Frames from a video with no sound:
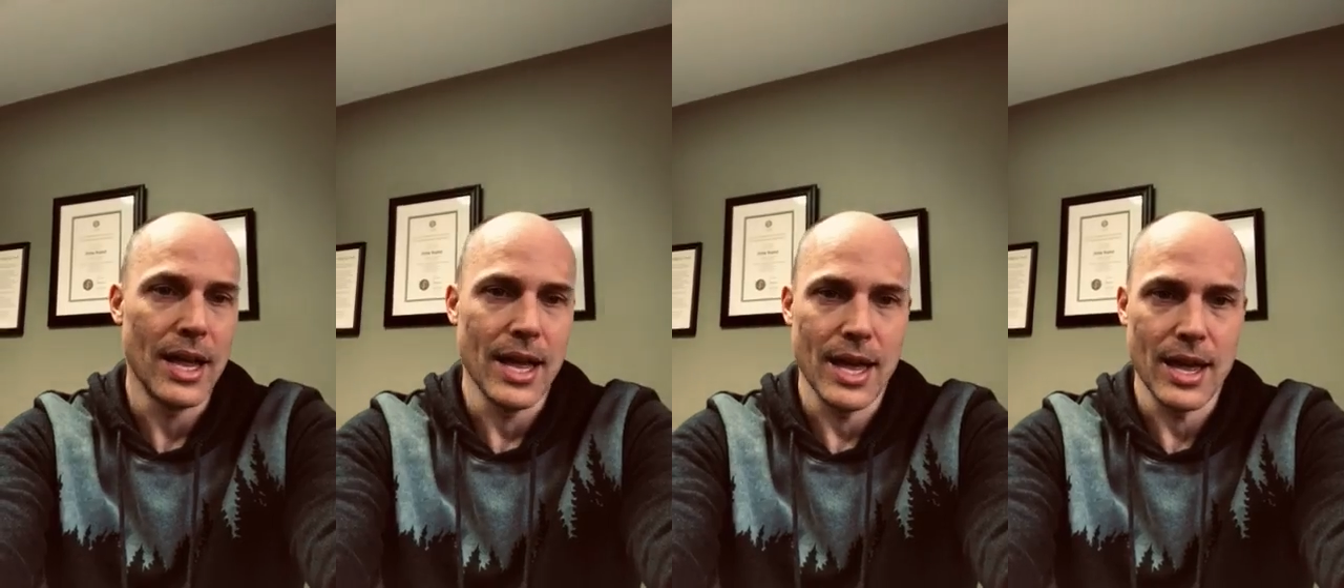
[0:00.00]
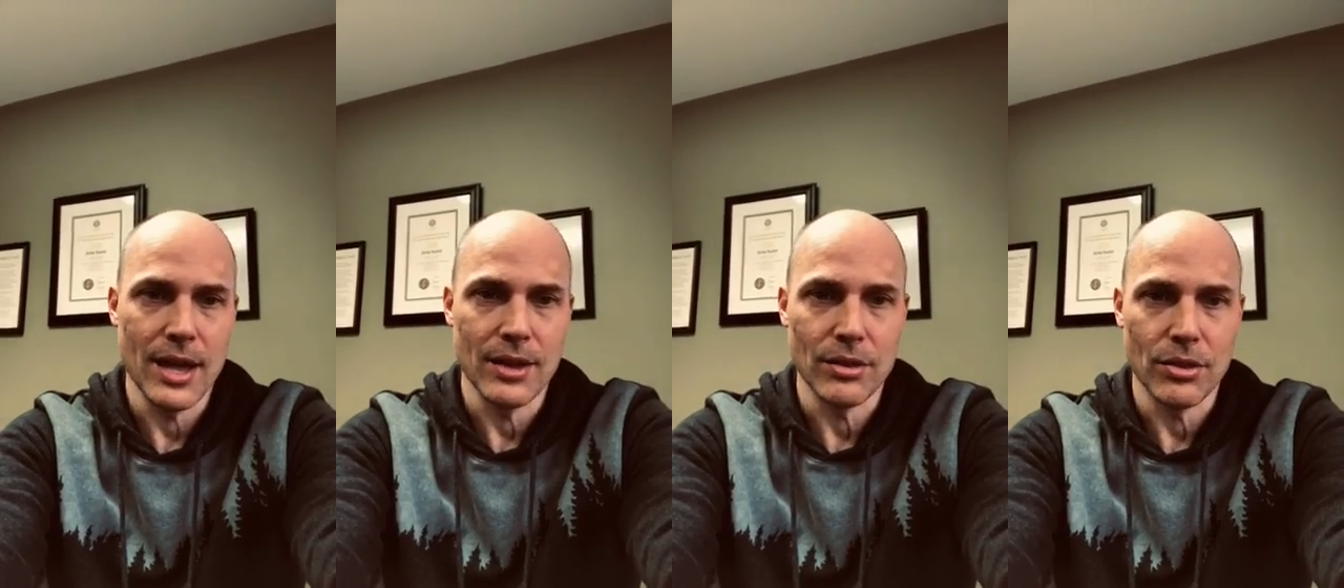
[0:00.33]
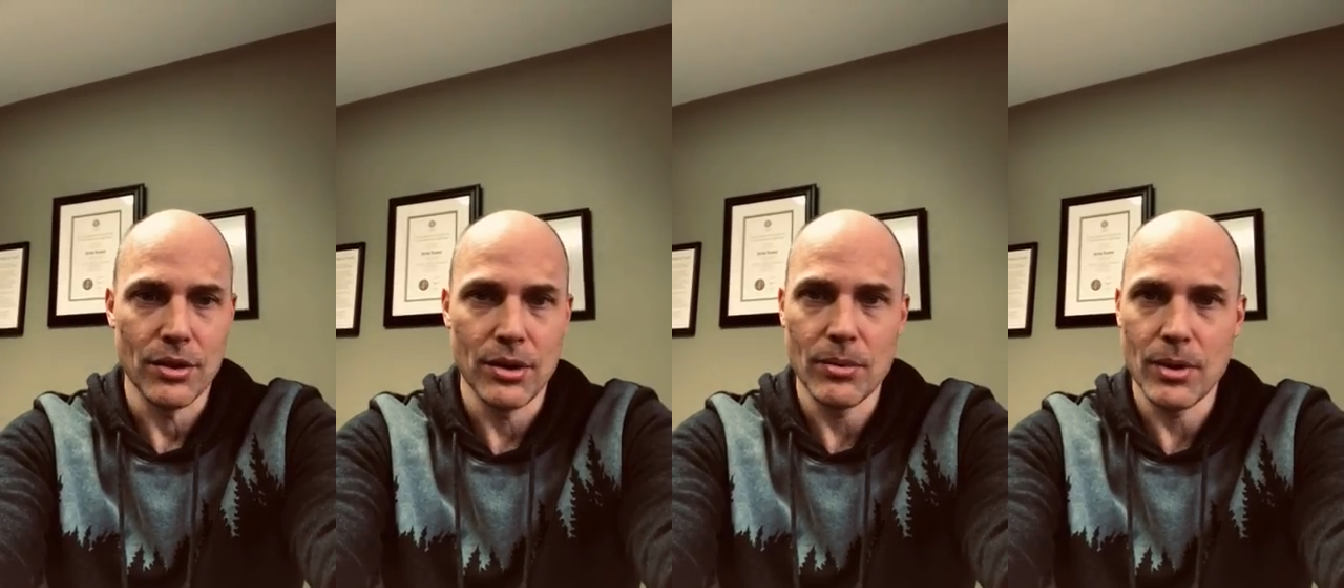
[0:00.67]
And the
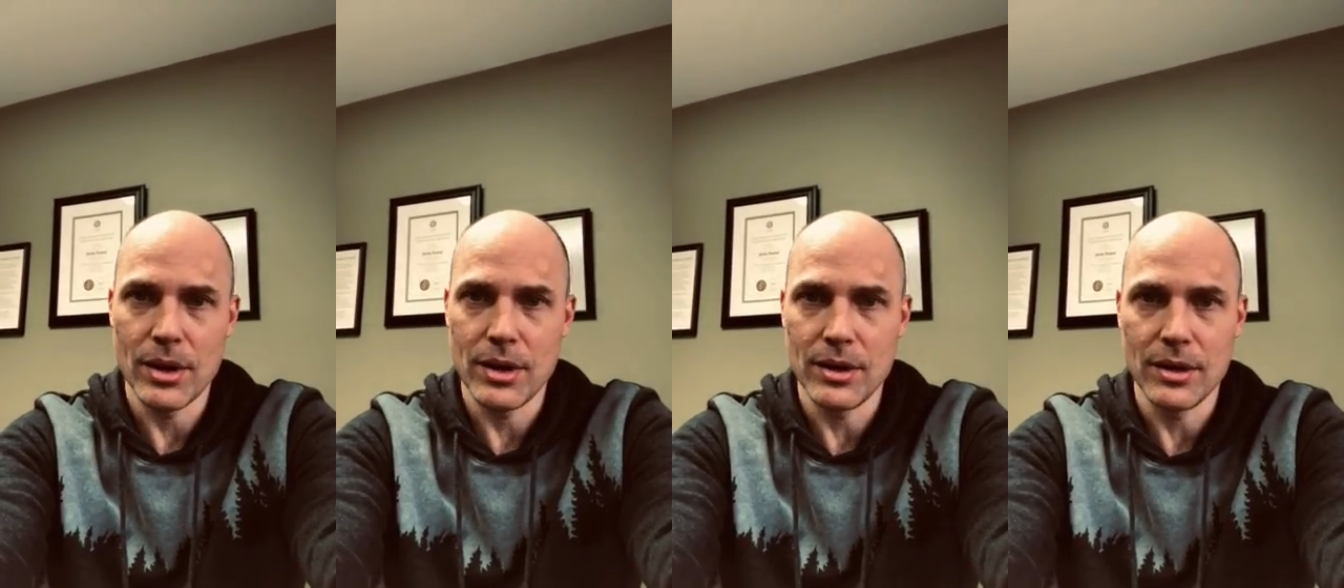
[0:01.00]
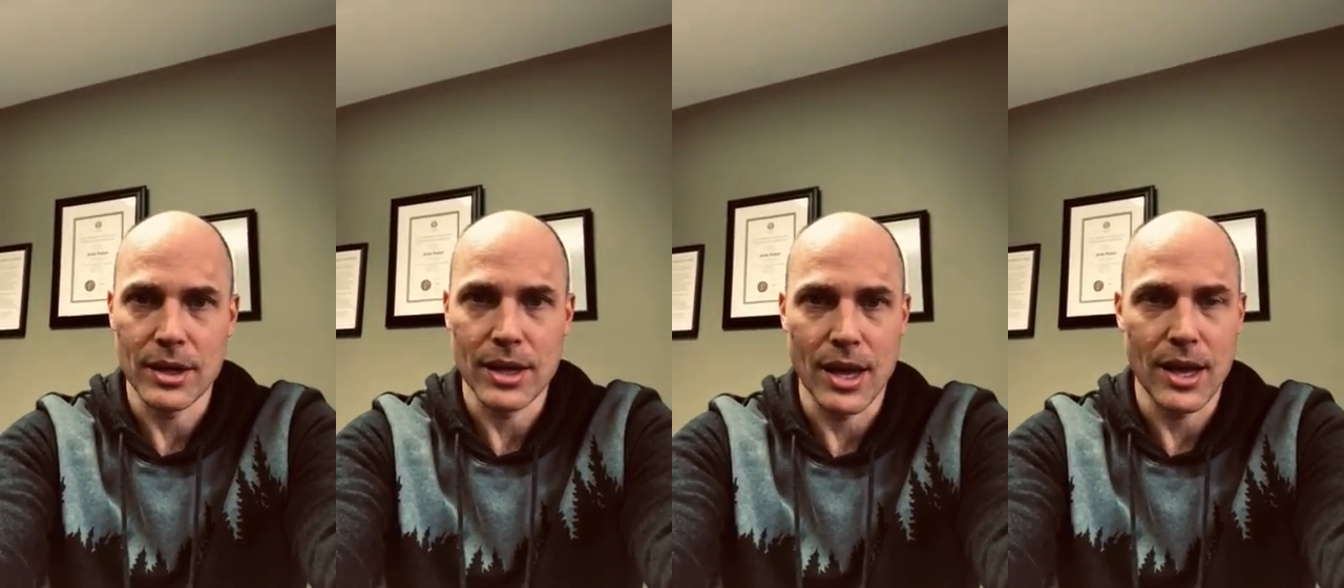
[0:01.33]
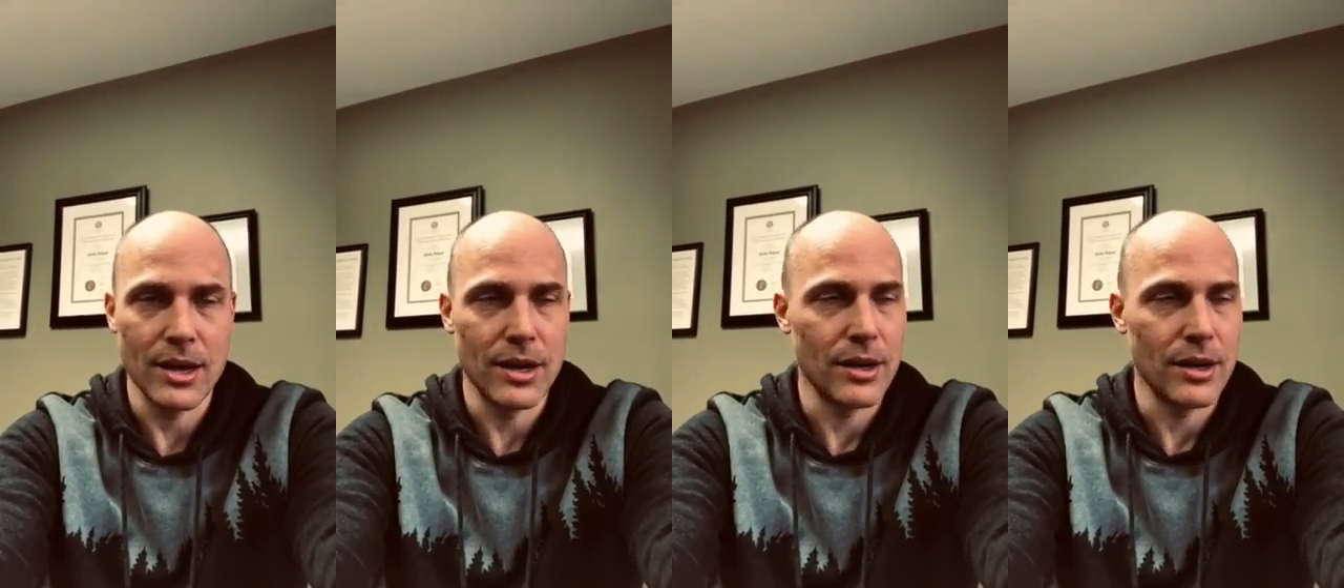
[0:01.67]
third one, again,